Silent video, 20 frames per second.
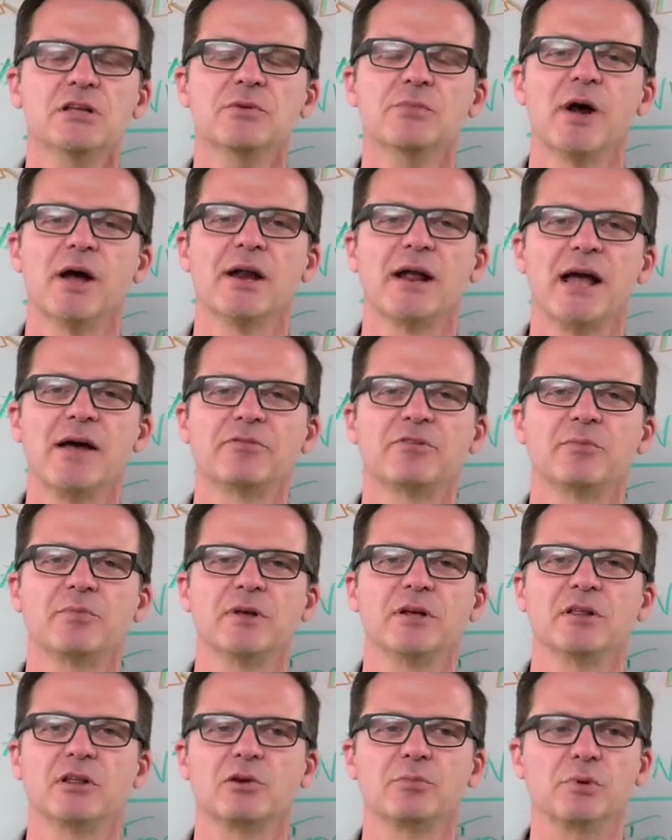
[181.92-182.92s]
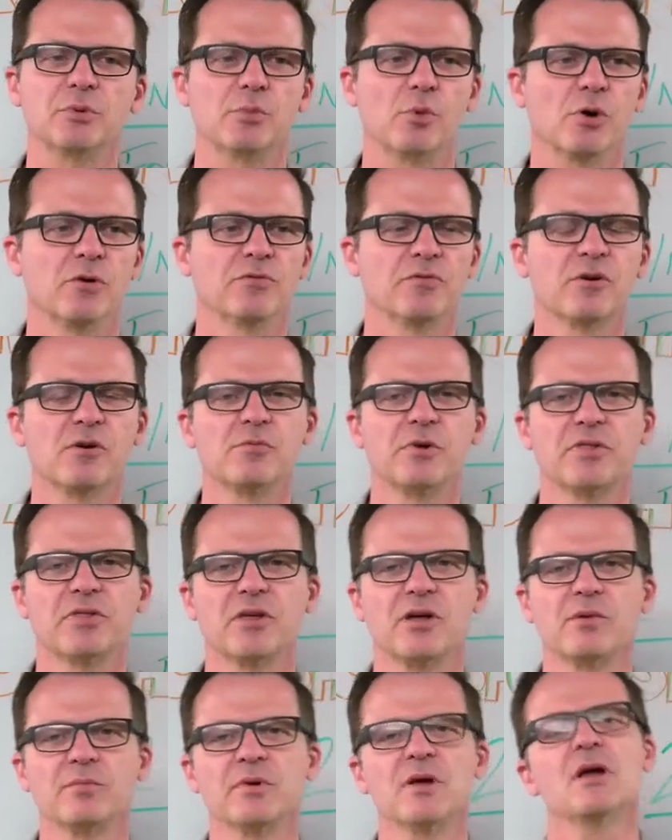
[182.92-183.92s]
you might have to be a little bit more firm with
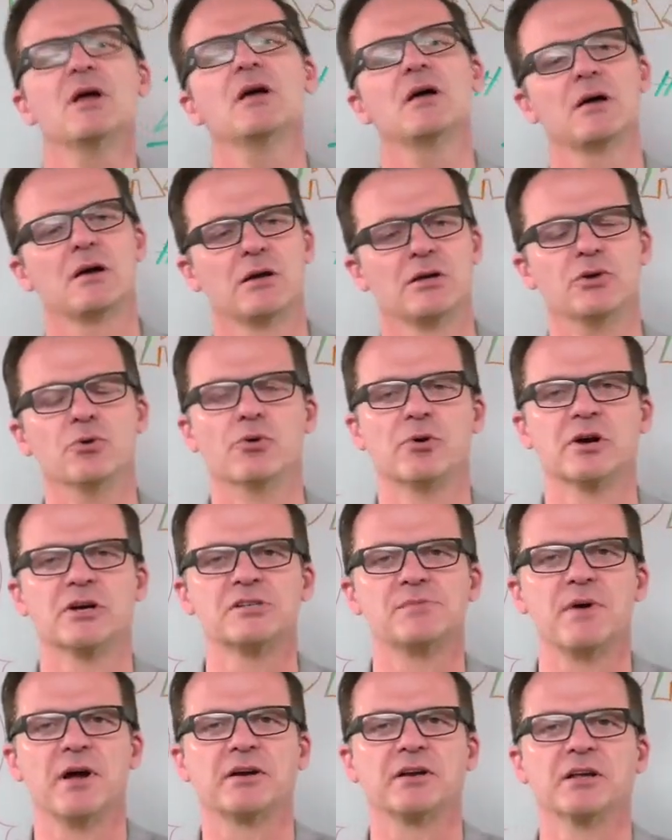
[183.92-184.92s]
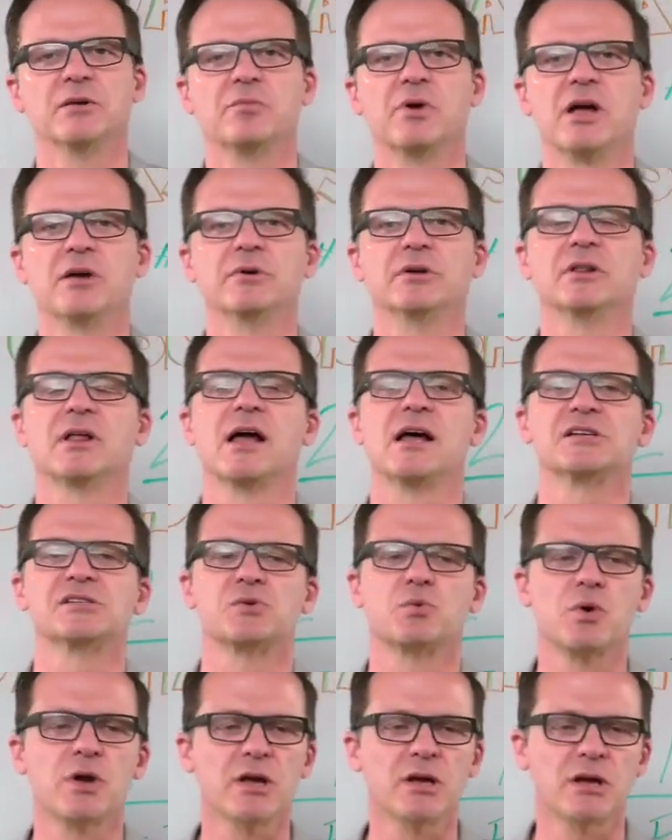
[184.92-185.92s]
them. You were expecting payment
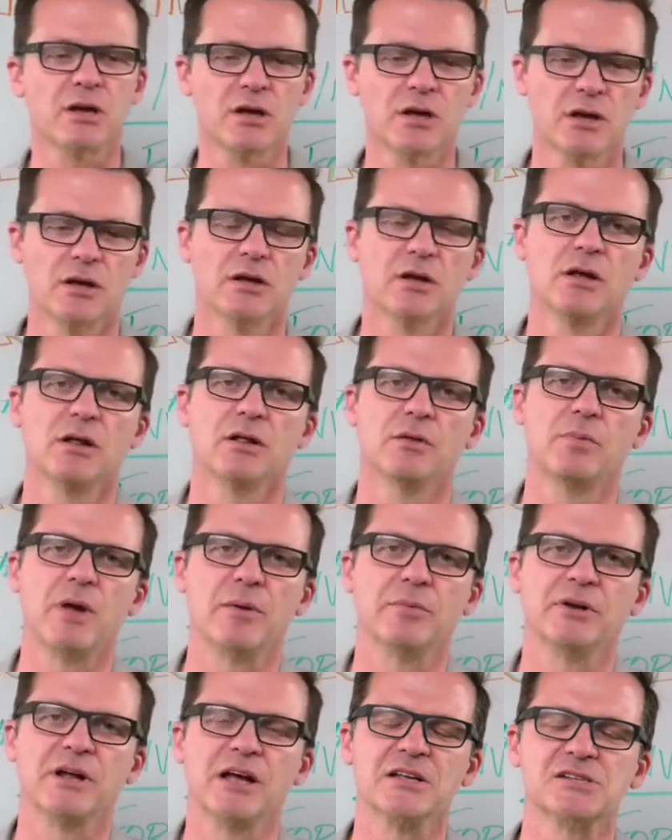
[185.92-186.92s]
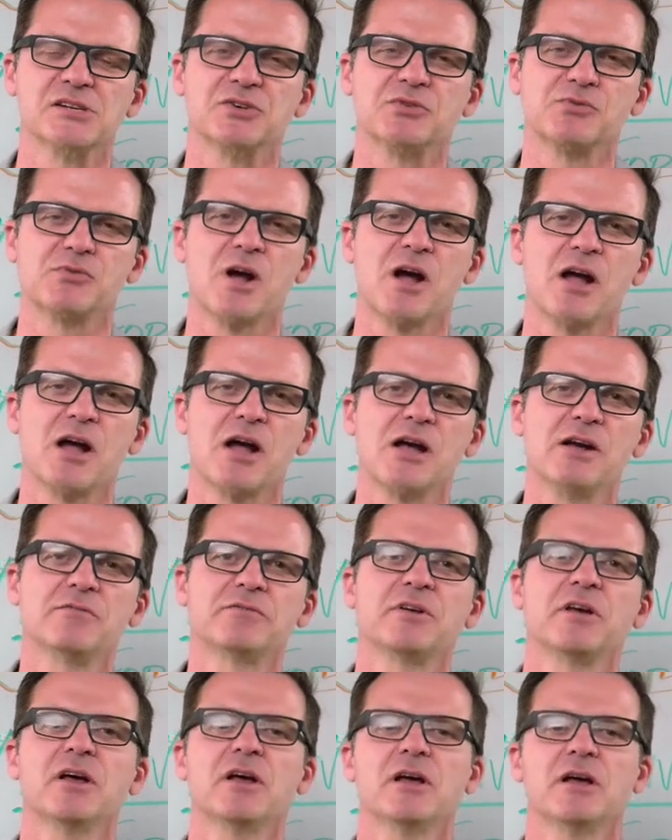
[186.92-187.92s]
last week, the payment hasn't
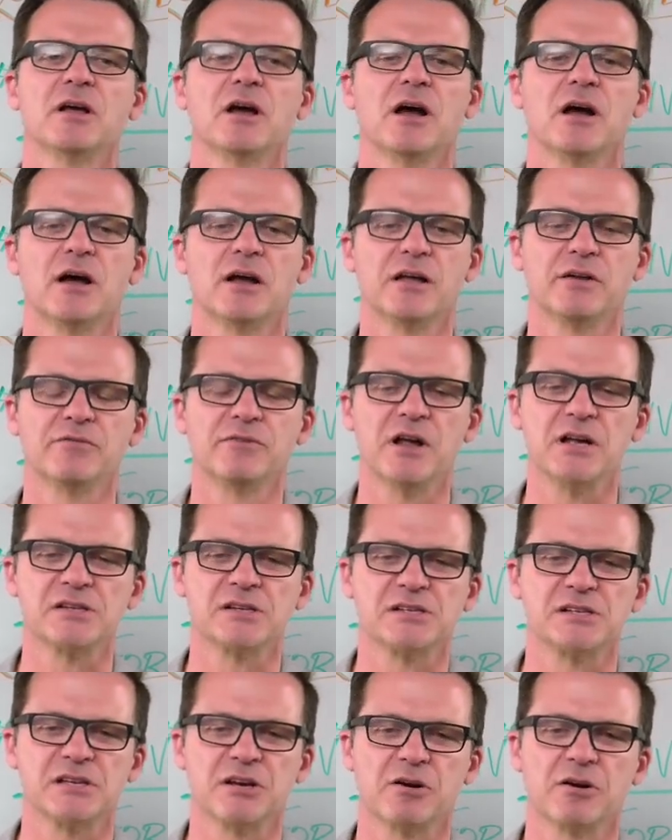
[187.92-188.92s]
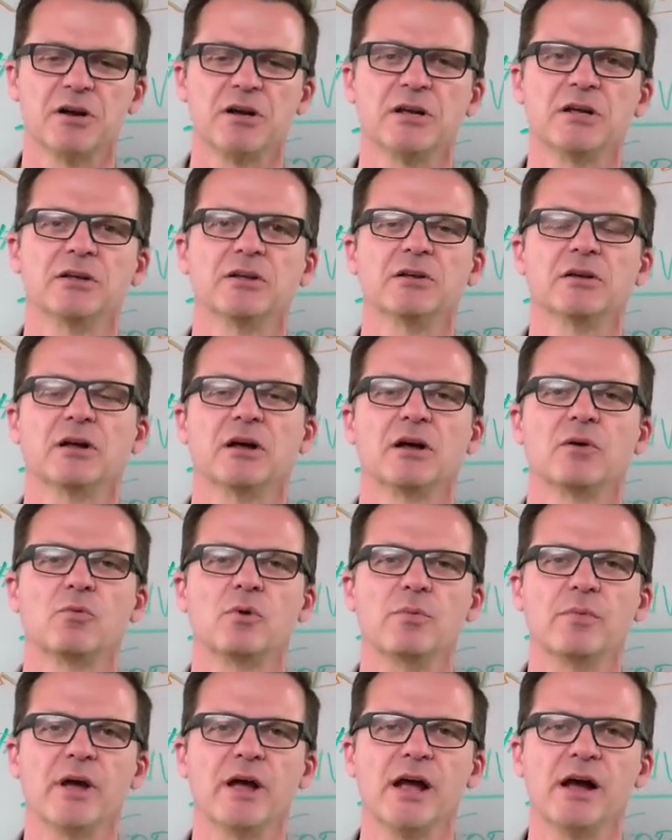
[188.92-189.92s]
arrived. If necessary,
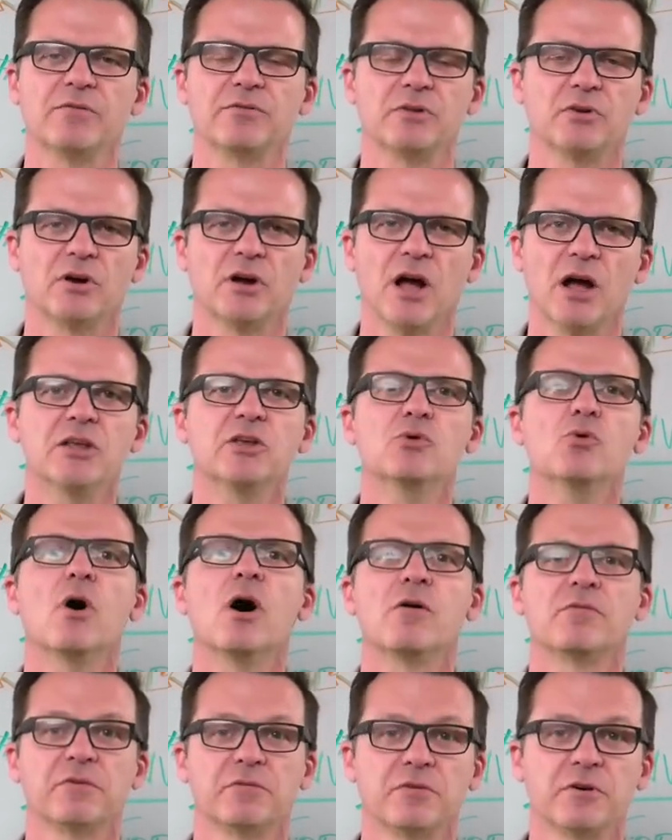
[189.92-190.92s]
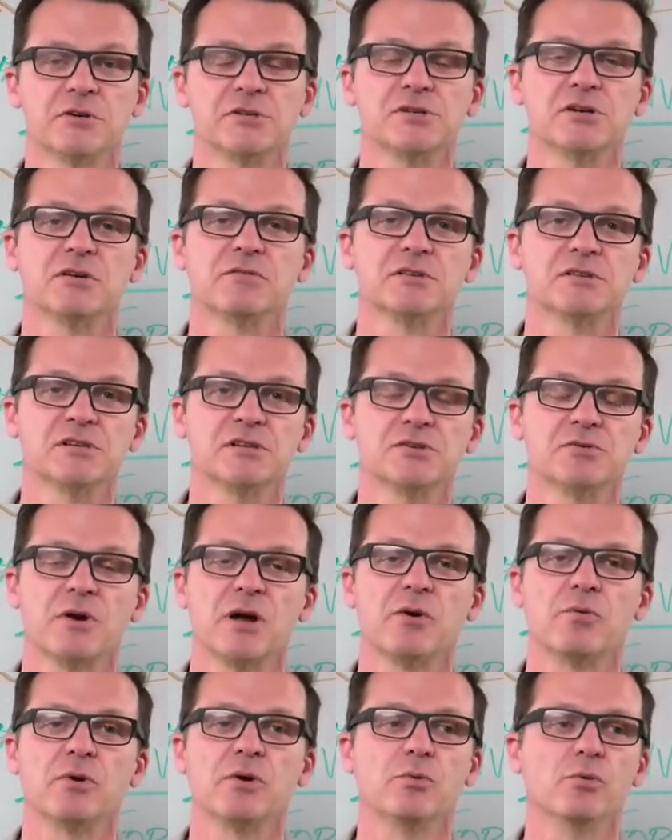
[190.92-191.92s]
we may have to cut you off of our services,
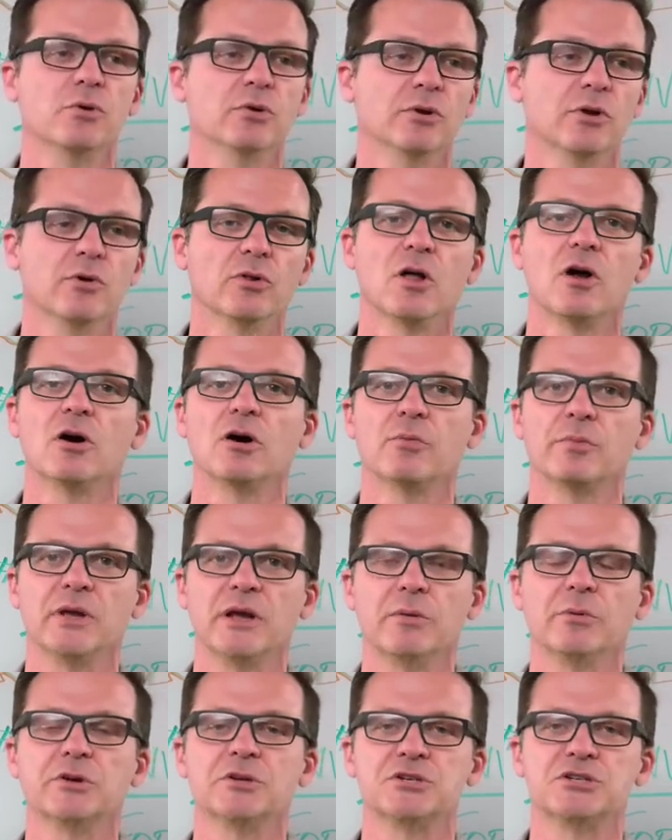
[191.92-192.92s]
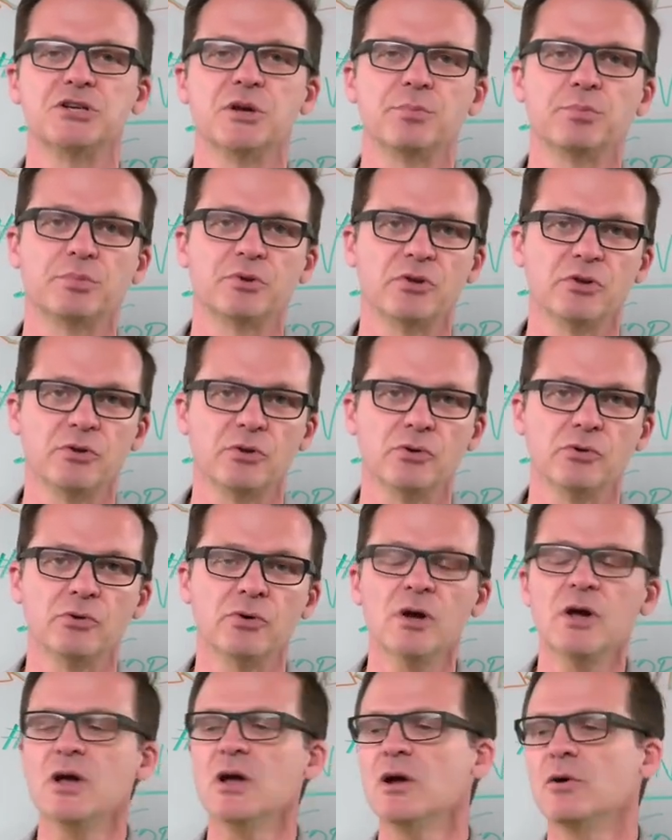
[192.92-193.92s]
right? We will no longer be able to ship to
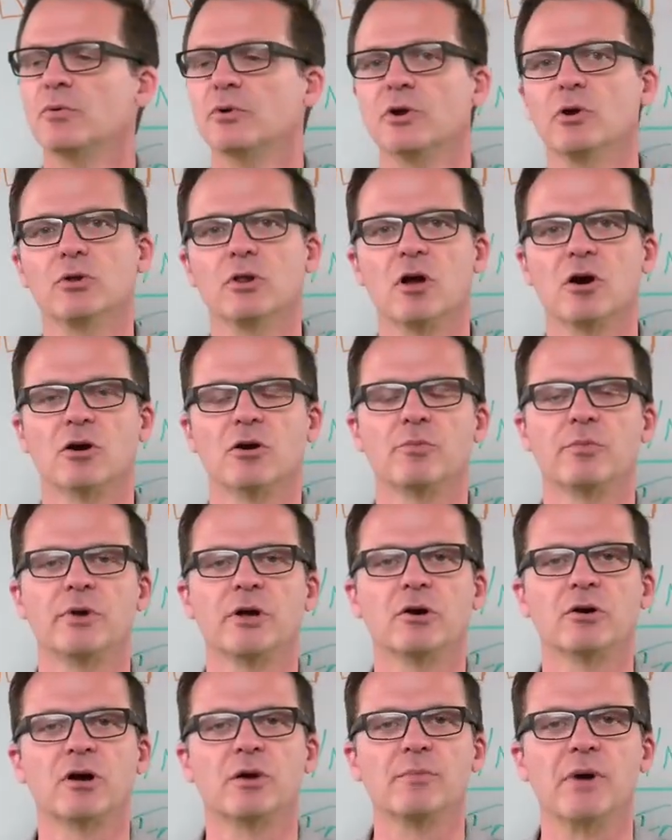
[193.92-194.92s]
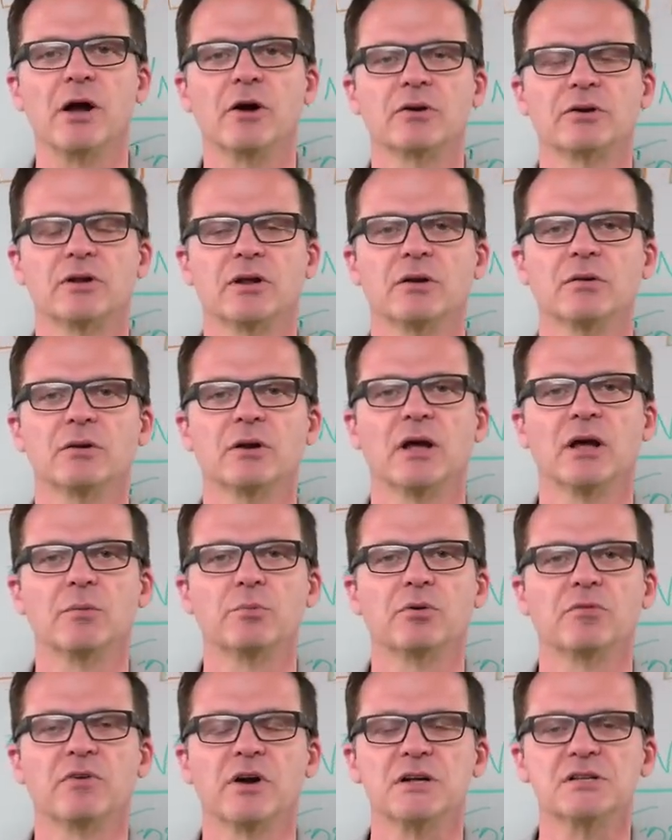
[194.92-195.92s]
you, we'll no longer be able to come out
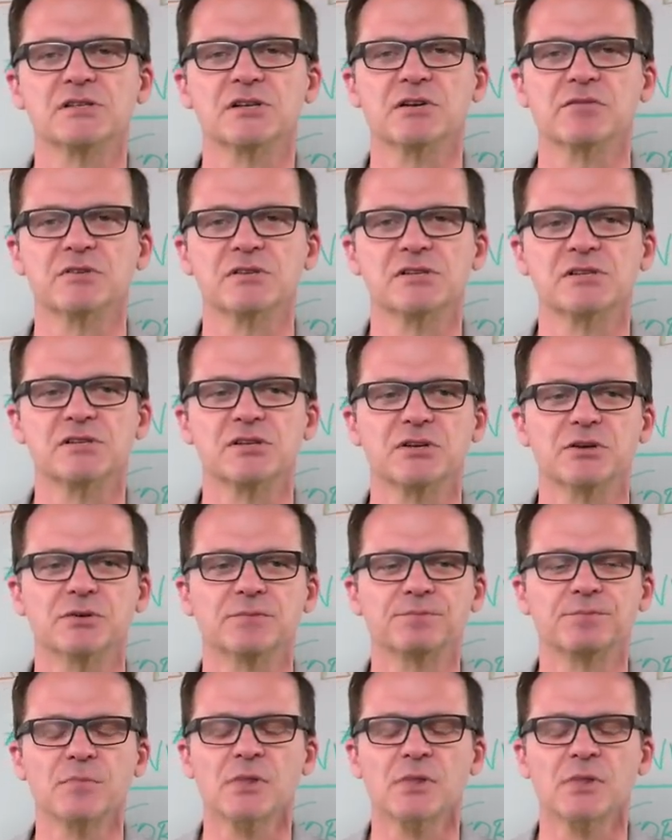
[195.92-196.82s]
and provide services to you.